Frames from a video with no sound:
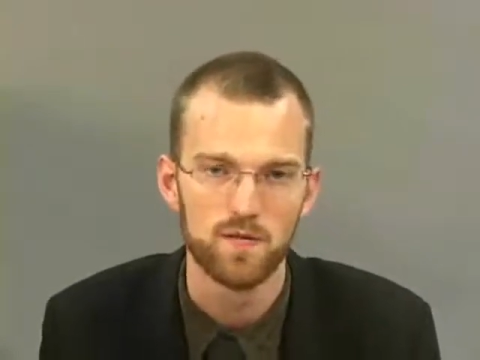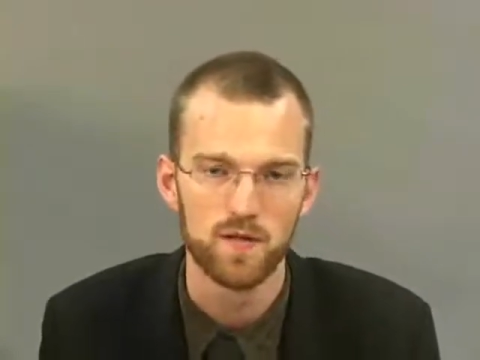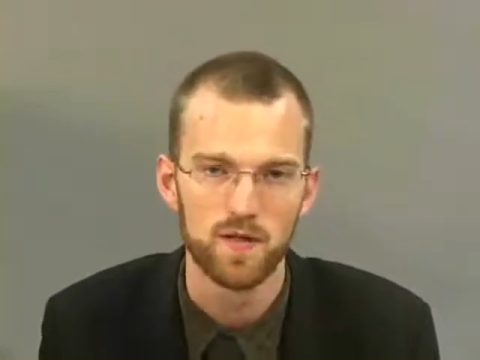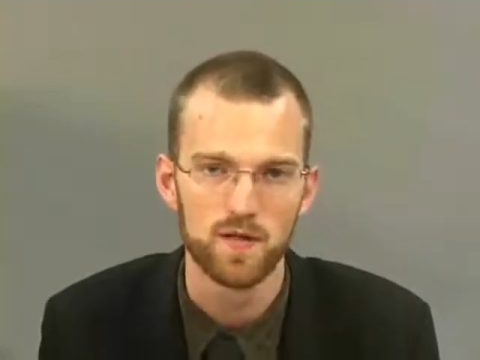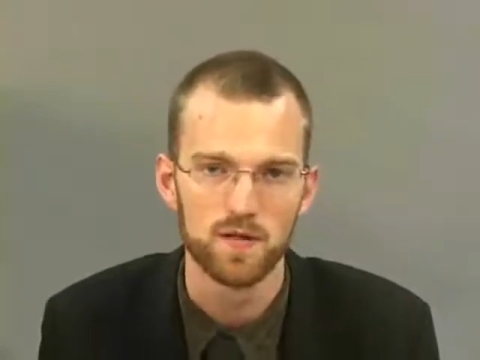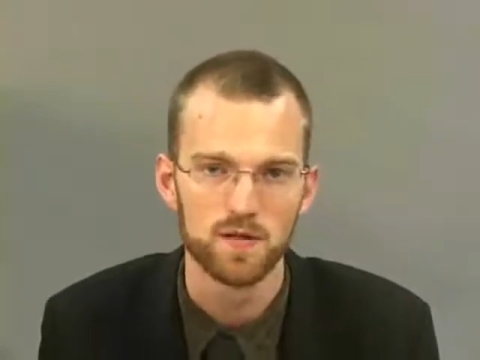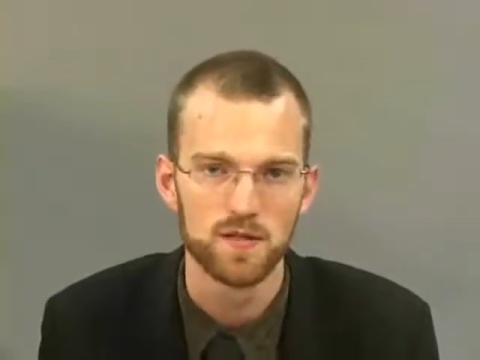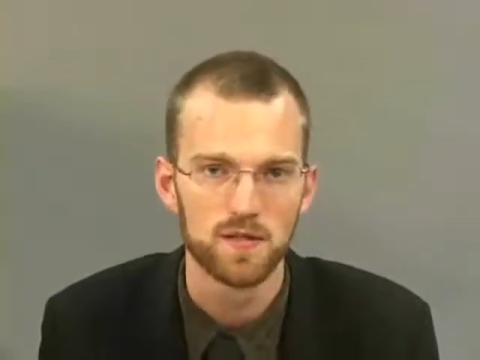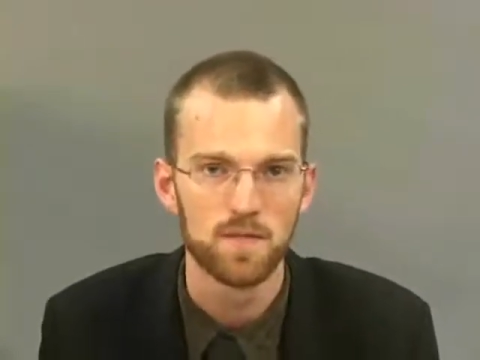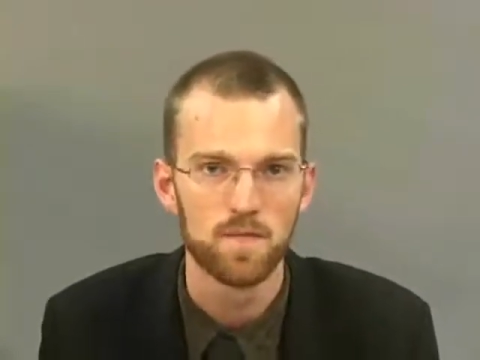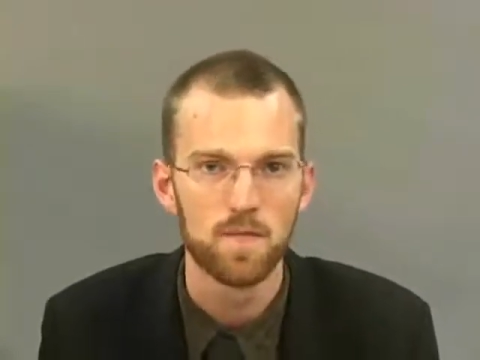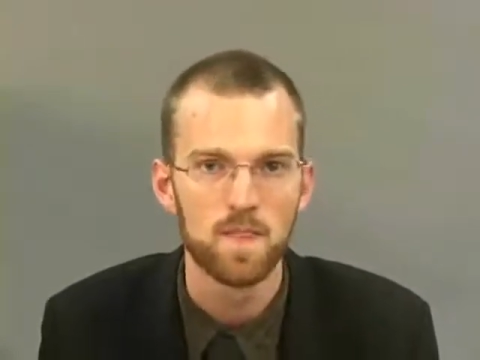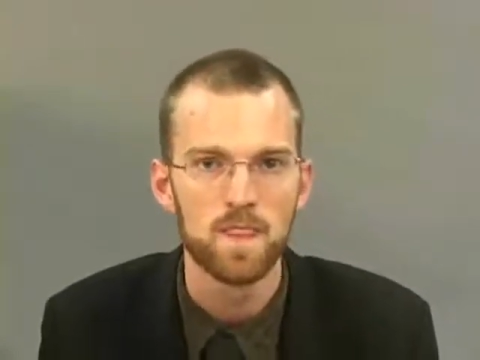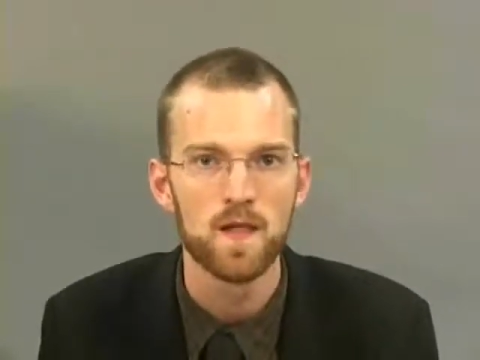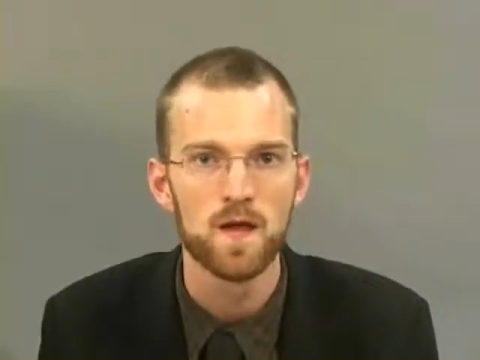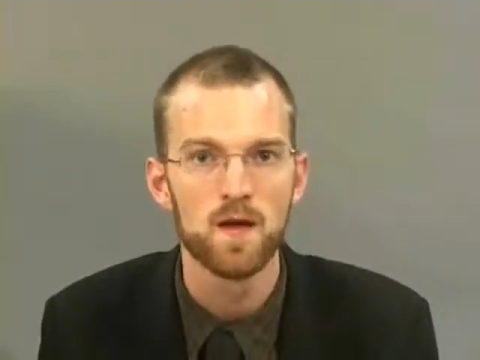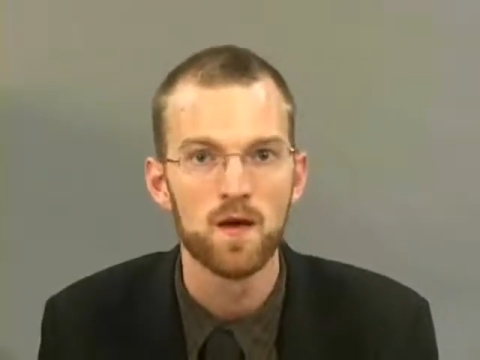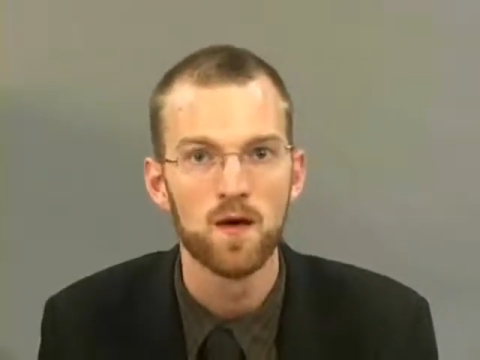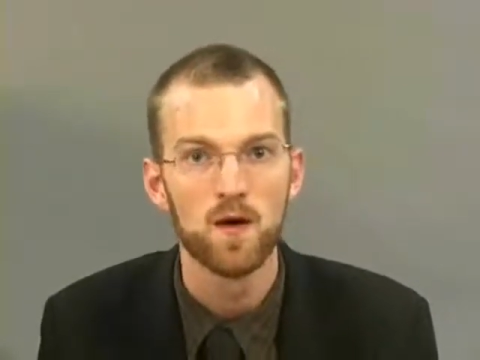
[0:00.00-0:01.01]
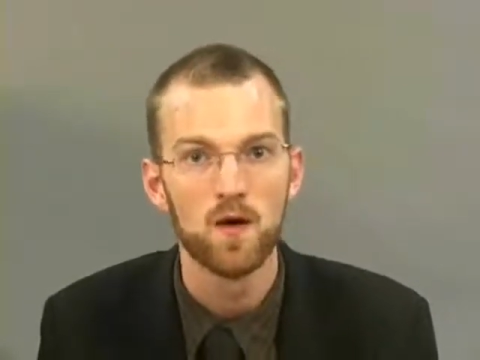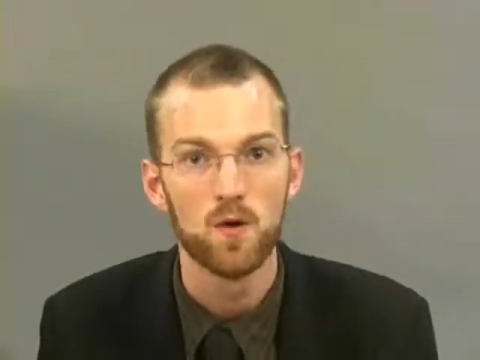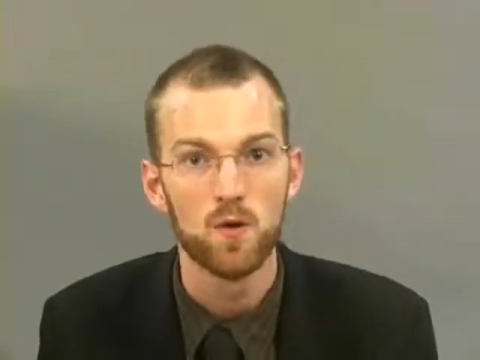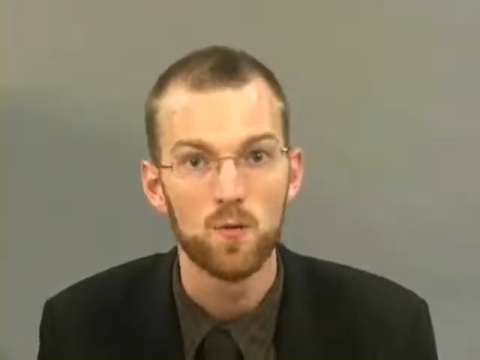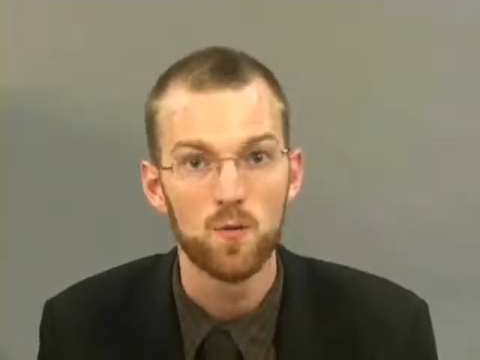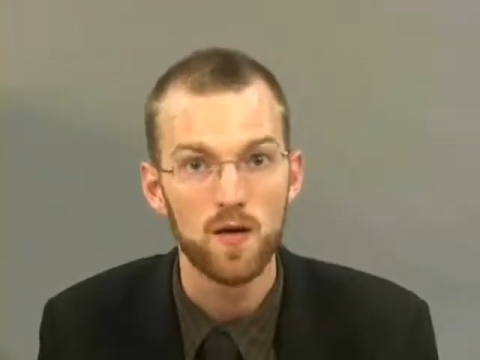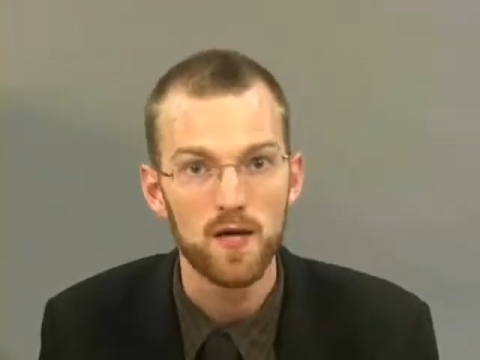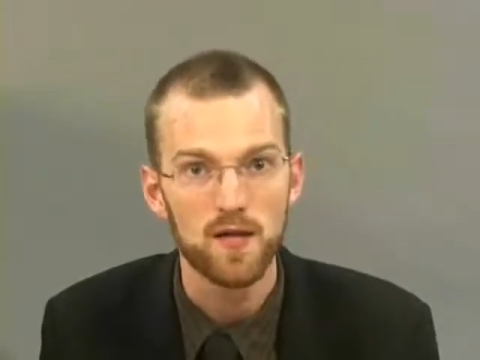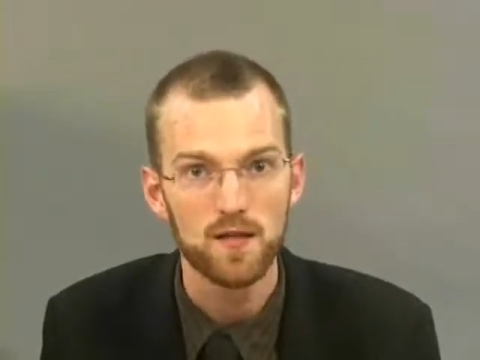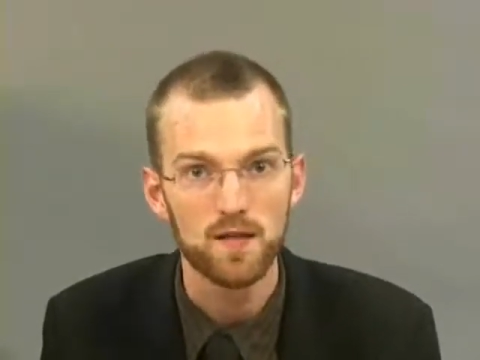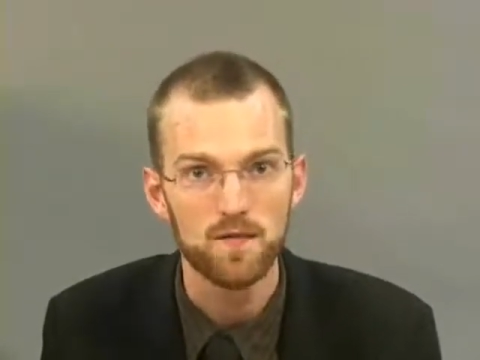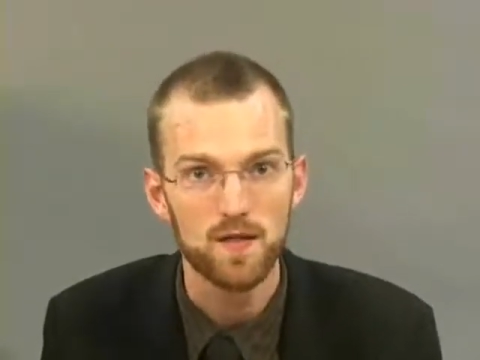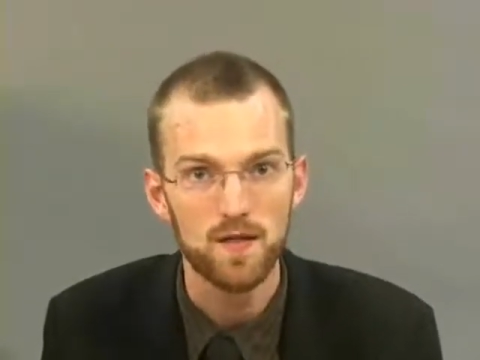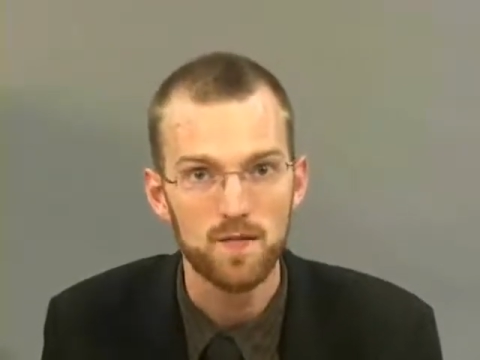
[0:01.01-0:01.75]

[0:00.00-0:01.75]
fields. We at the